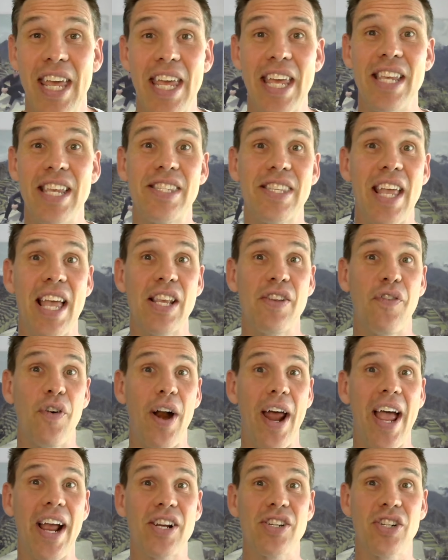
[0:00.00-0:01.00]
E stands
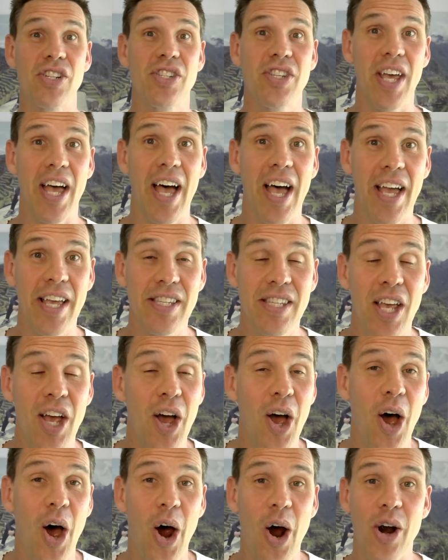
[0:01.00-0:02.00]
for exercise,
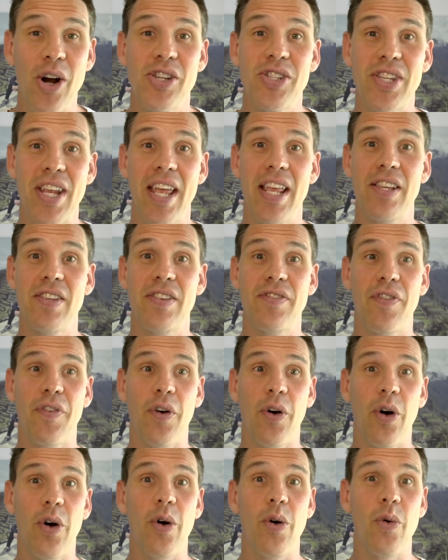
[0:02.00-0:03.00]
R stands
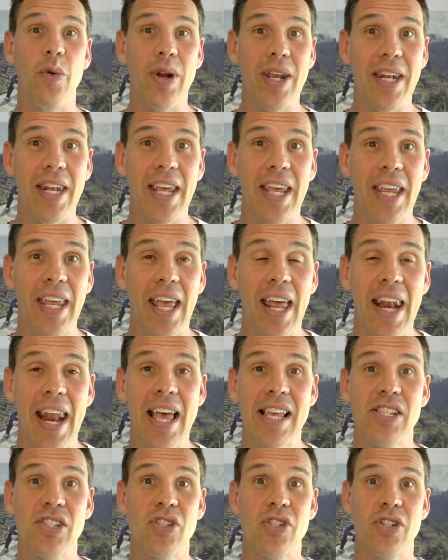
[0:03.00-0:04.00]
for reading, and
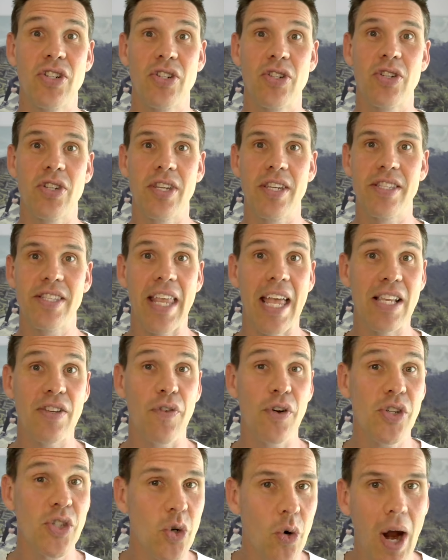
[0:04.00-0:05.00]
S stands
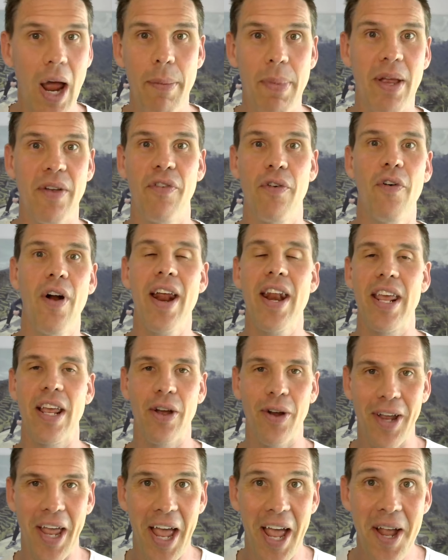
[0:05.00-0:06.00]
for scribing, for
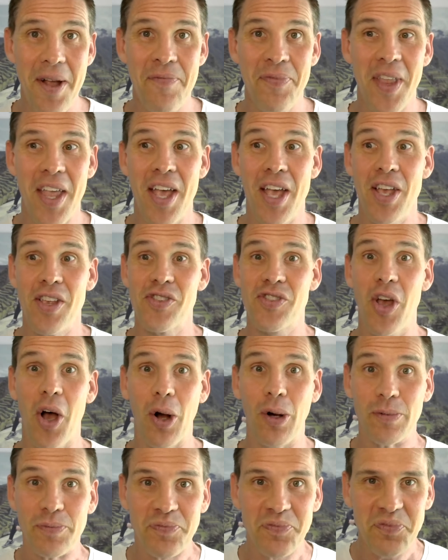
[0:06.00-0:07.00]
writing. Okay,
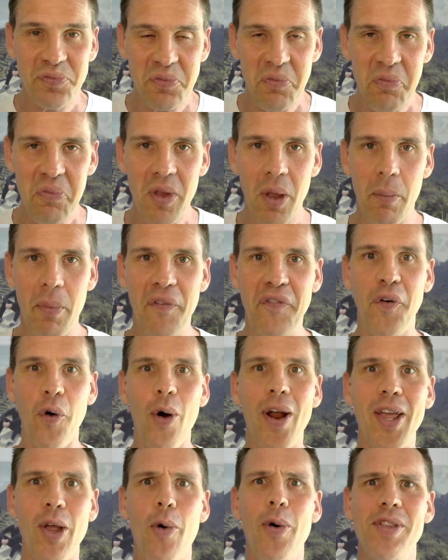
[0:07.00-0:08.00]
so before
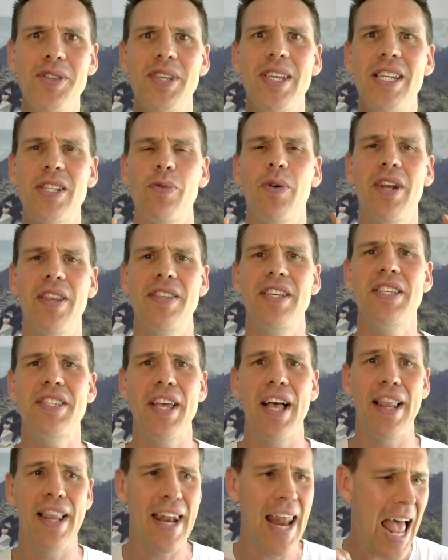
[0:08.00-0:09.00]
I go into each one in
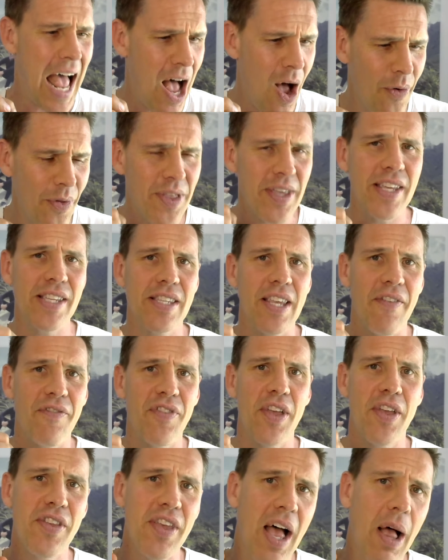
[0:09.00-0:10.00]
detail and how these have
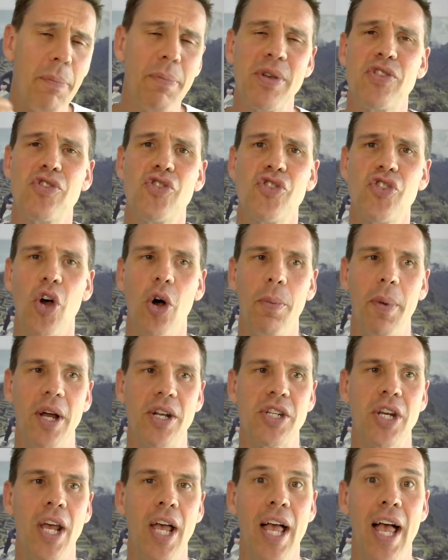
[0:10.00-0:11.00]
helped me so
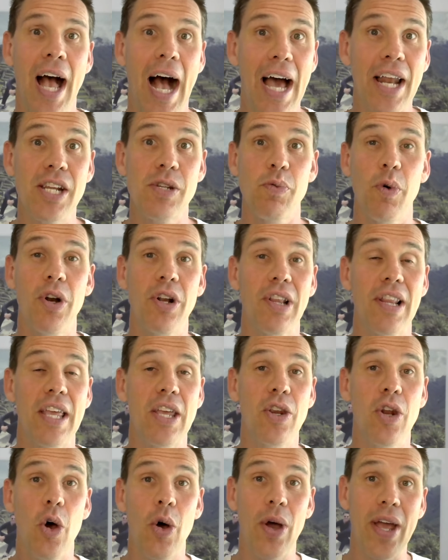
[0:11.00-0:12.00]
much, I just wanted to let
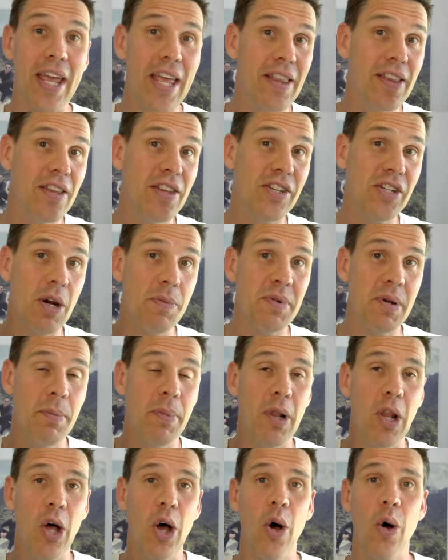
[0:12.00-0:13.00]
you know in the description
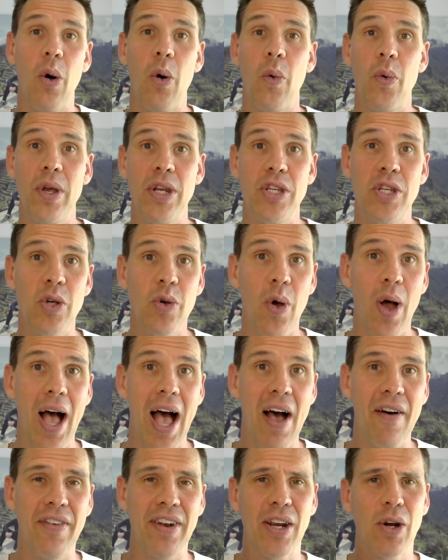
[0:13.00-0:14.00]
below, we do
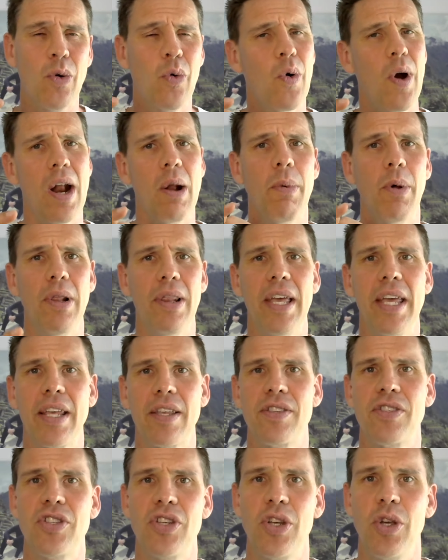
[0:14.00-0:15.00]
have an incredible
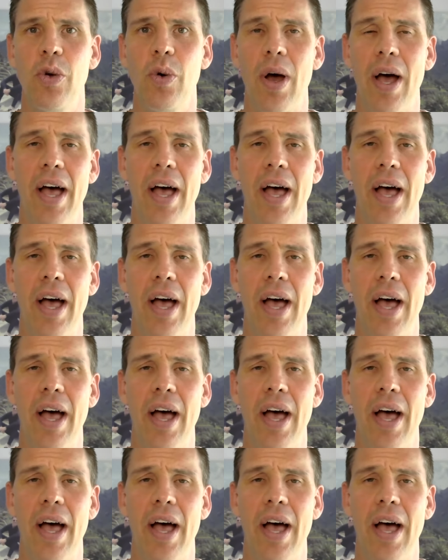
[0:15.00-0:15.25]
link to